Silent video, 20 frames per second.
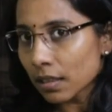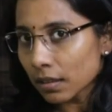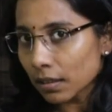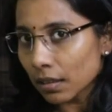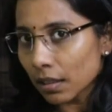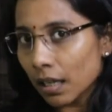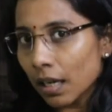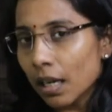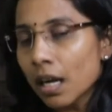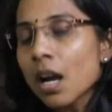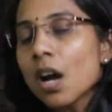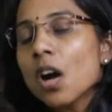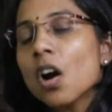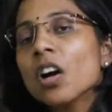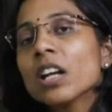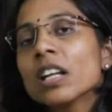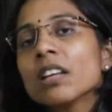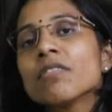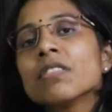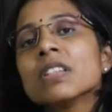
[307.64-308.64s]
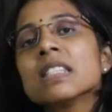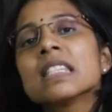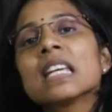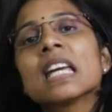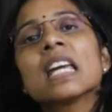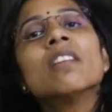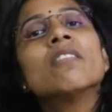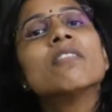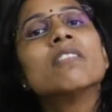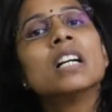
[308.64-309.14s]
ta, or if you
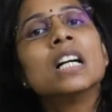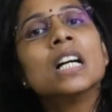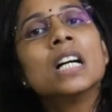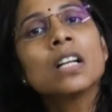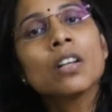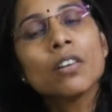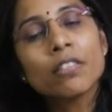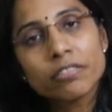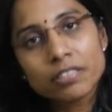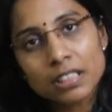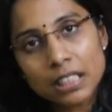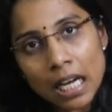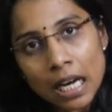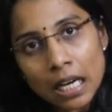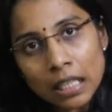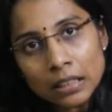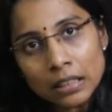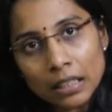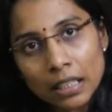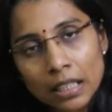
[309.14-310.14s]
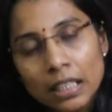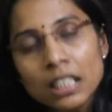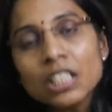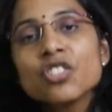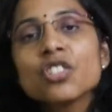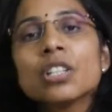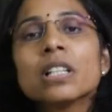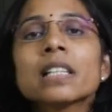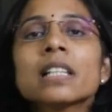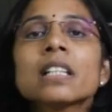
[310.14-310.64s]
see a word of ta,
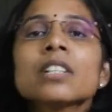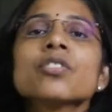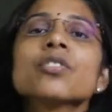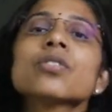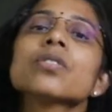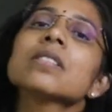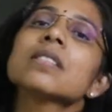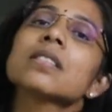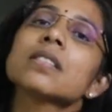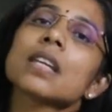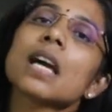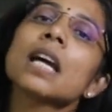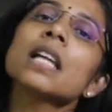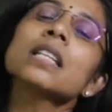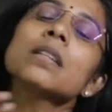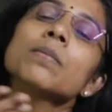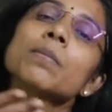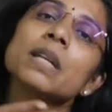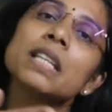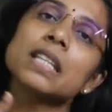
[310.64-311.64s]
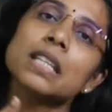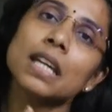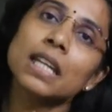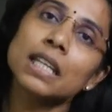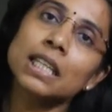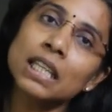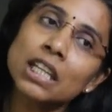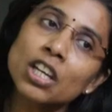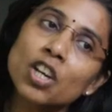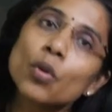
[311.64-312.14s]
children should start
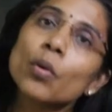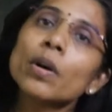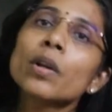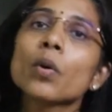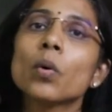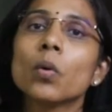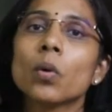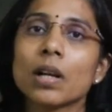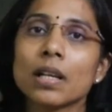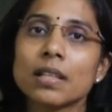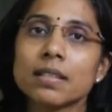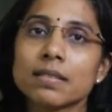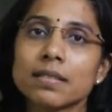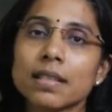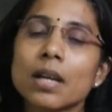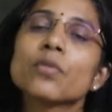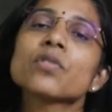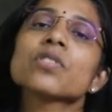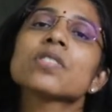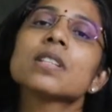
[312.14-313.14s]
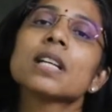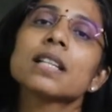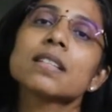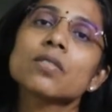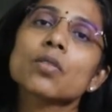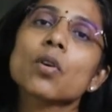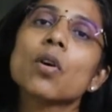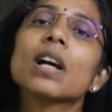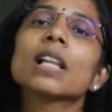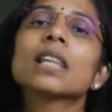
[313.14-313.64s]
imitating your vocal sounds.
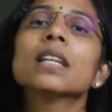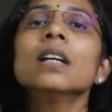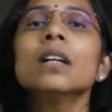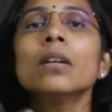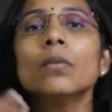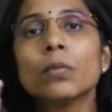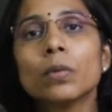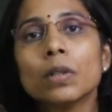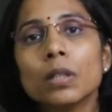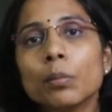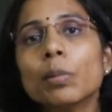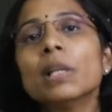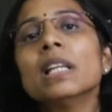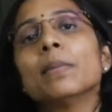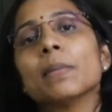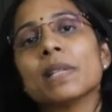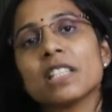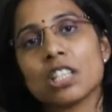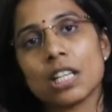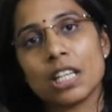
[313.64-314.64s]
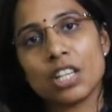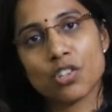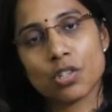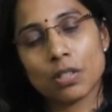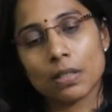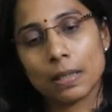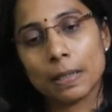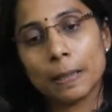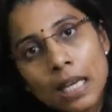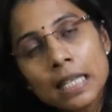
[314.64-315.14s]
That's called the verbal
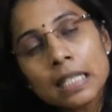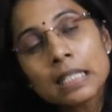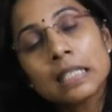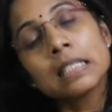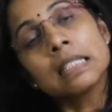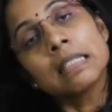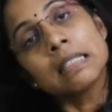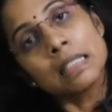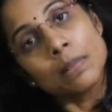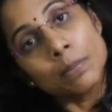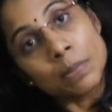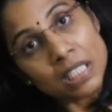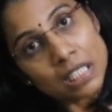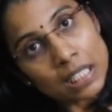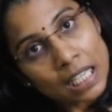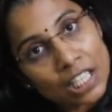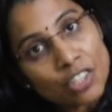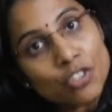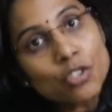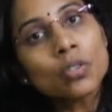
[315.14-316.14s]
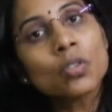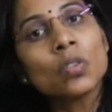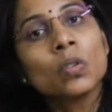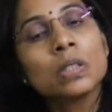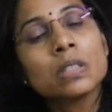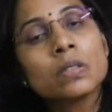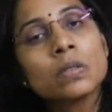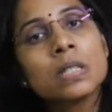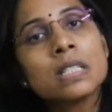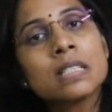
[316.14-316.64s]
imitation. And this imitation
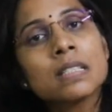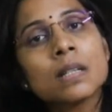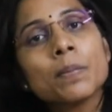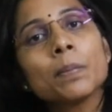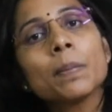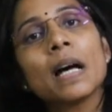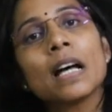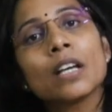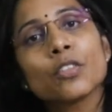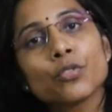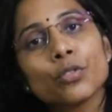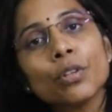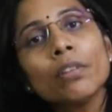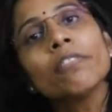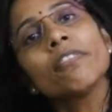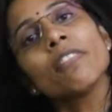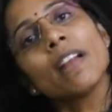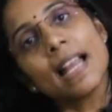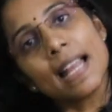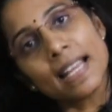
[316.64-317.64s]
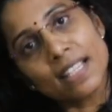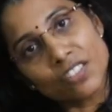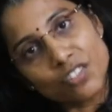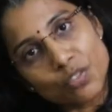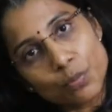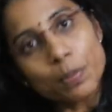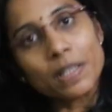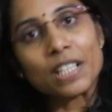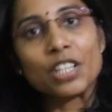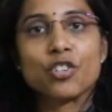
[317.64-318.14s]
also is a part of
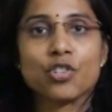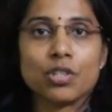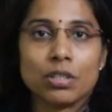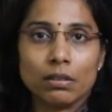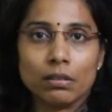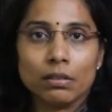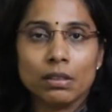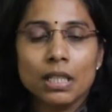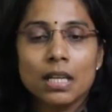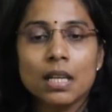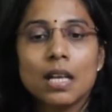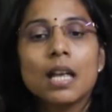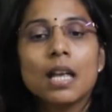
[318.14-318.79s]
expression.